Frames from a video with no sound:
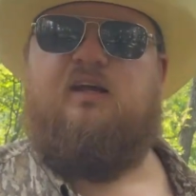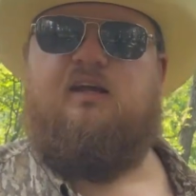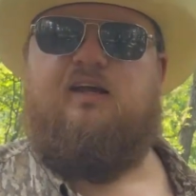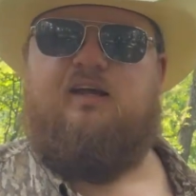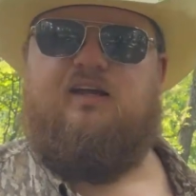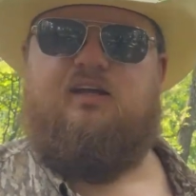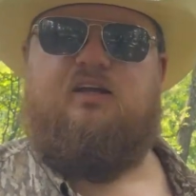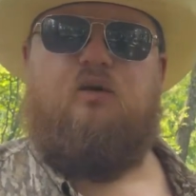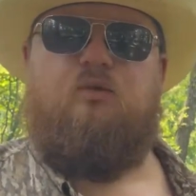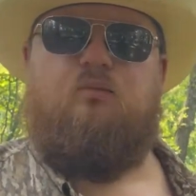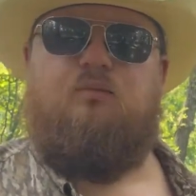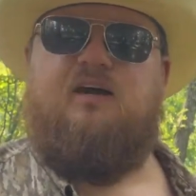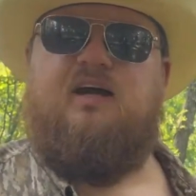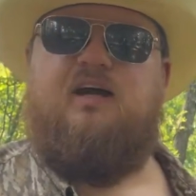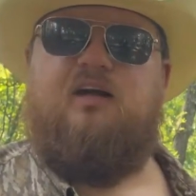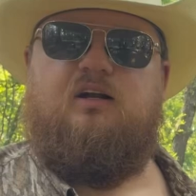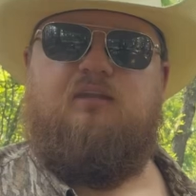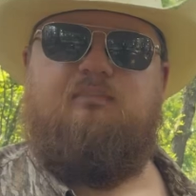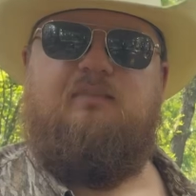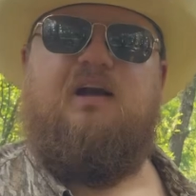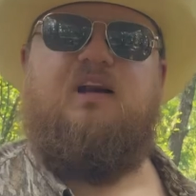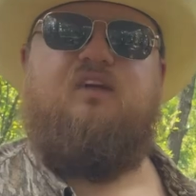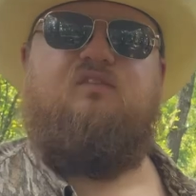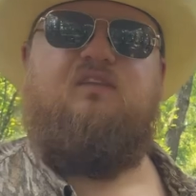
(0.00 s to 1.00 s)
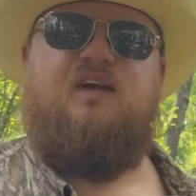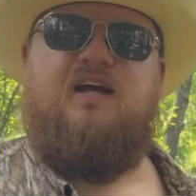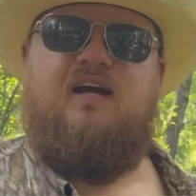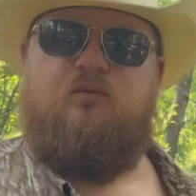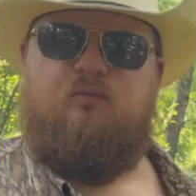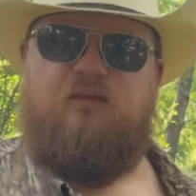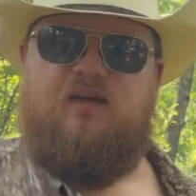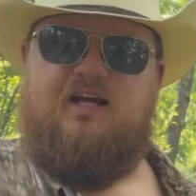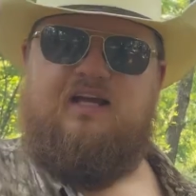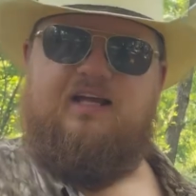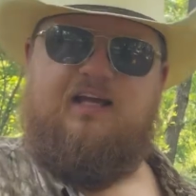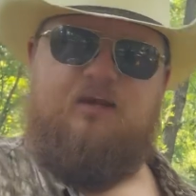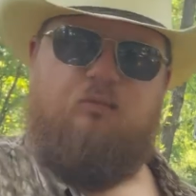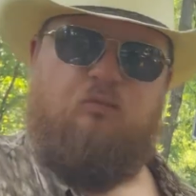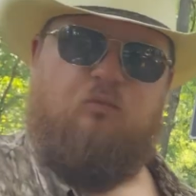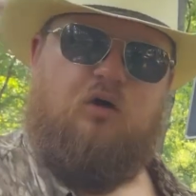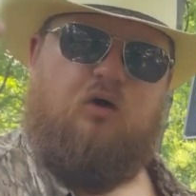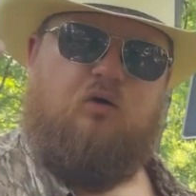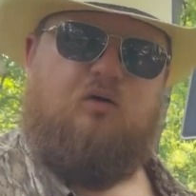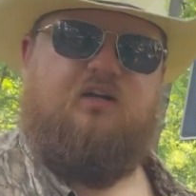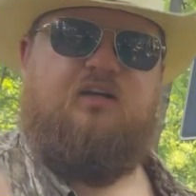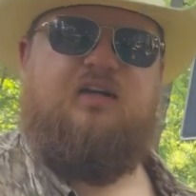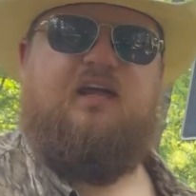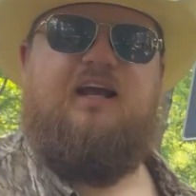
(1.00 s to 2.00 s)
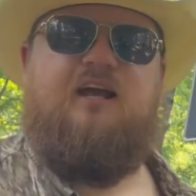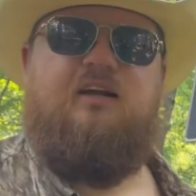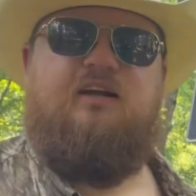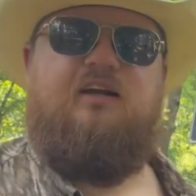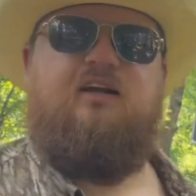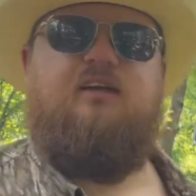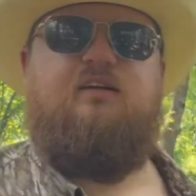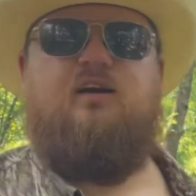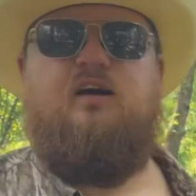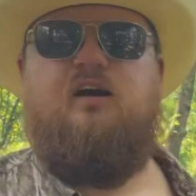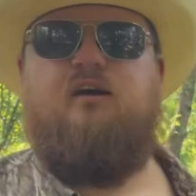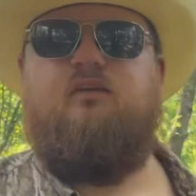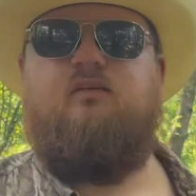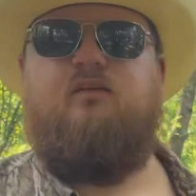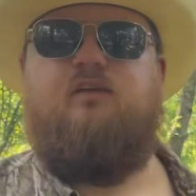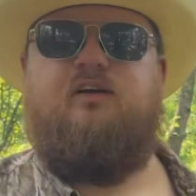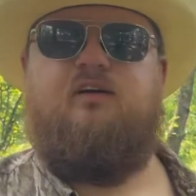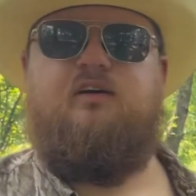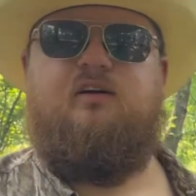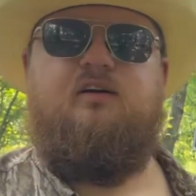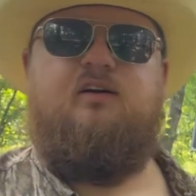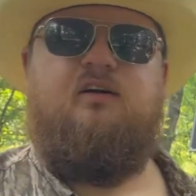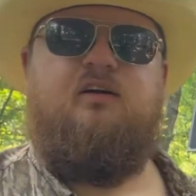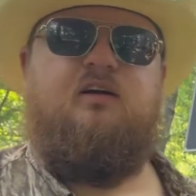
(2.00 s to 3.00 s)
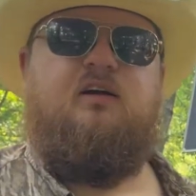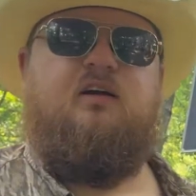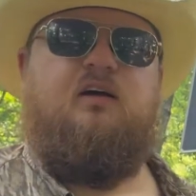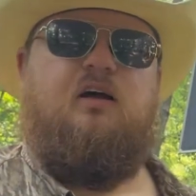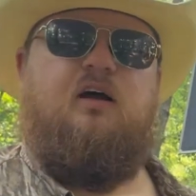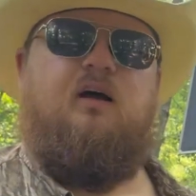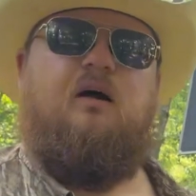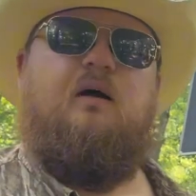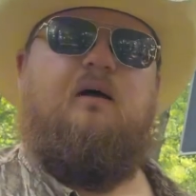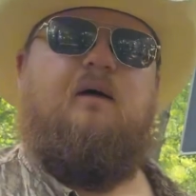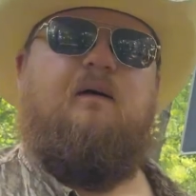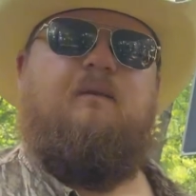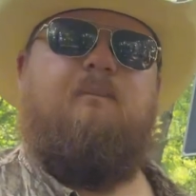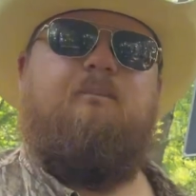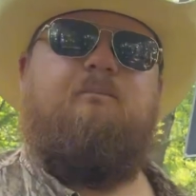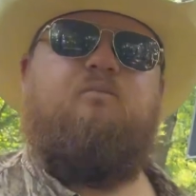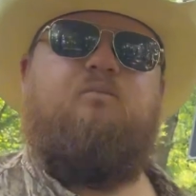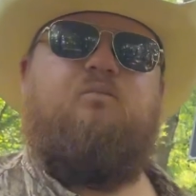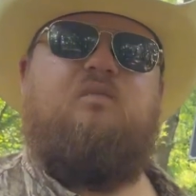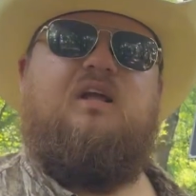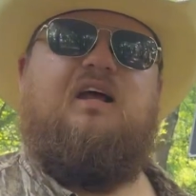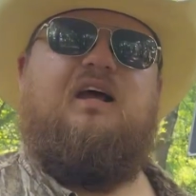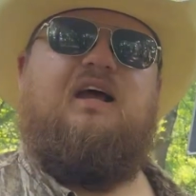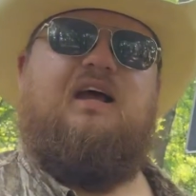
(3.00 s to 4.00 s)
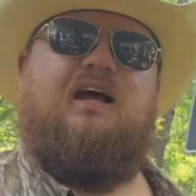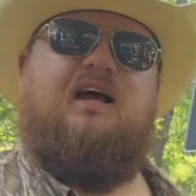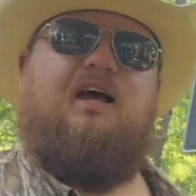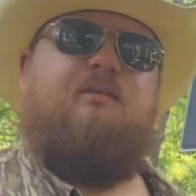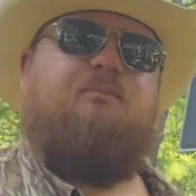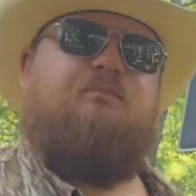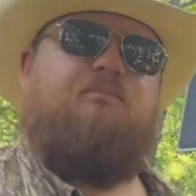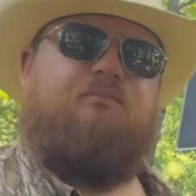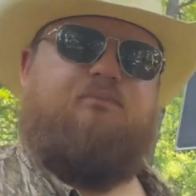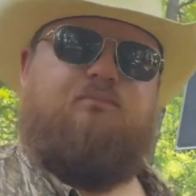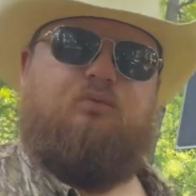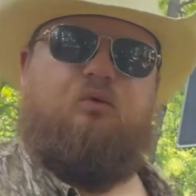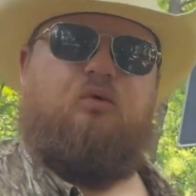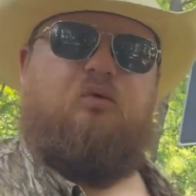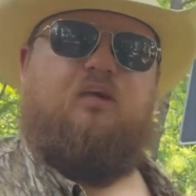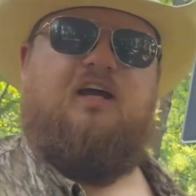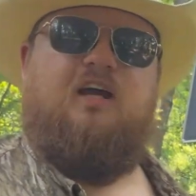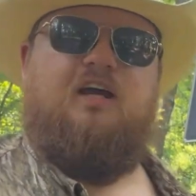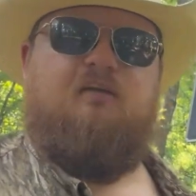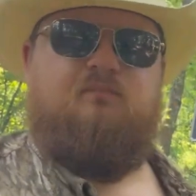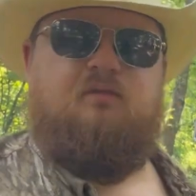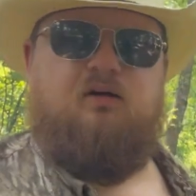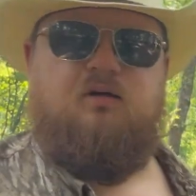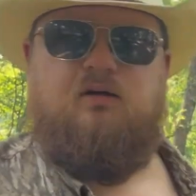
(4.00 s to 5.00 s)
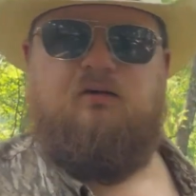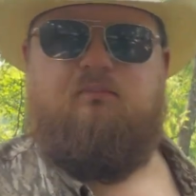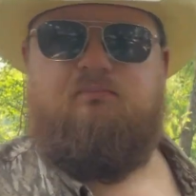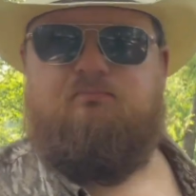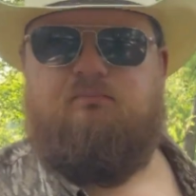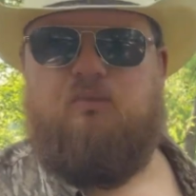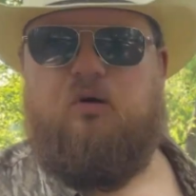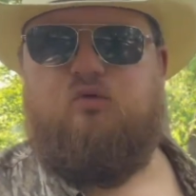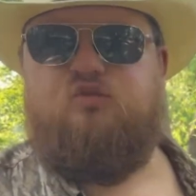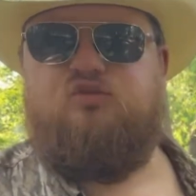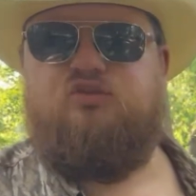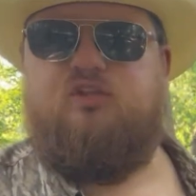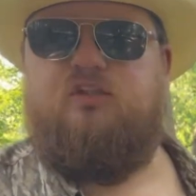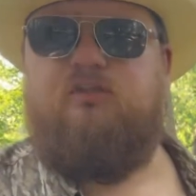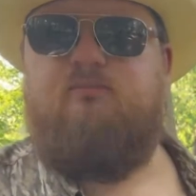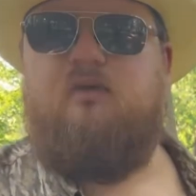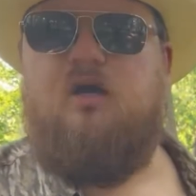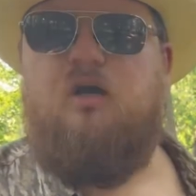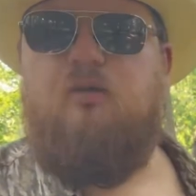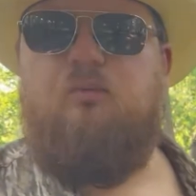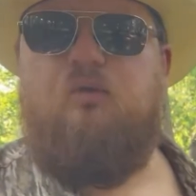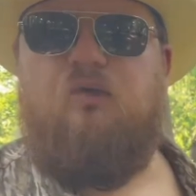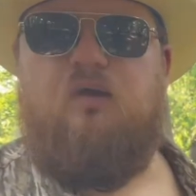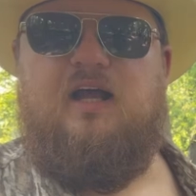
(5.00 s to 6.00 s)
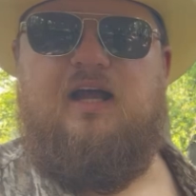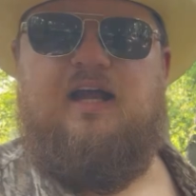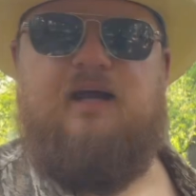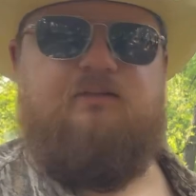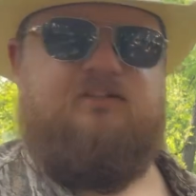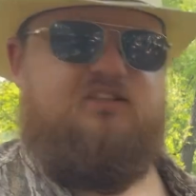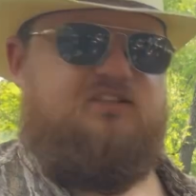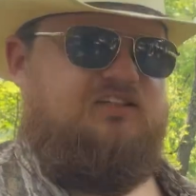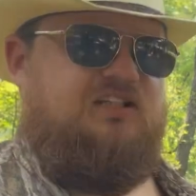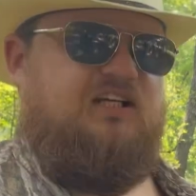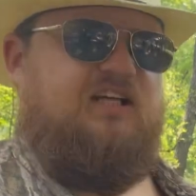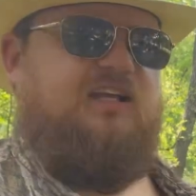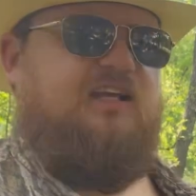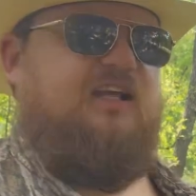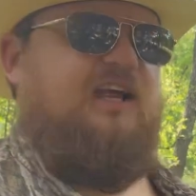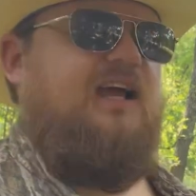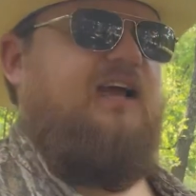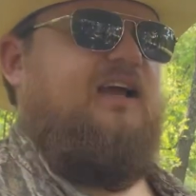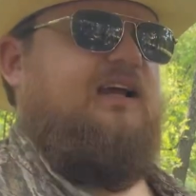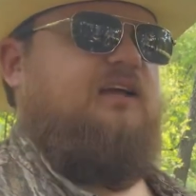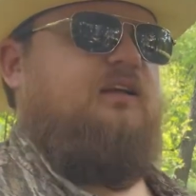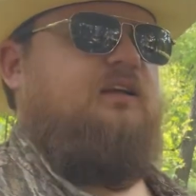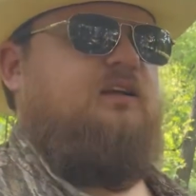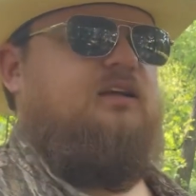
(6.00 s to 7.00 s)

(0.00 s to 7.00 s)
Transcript: It don't matter. Matter of fact, when I came walking down here earlier, I pulled out my Moultrie mobile app to see, hey,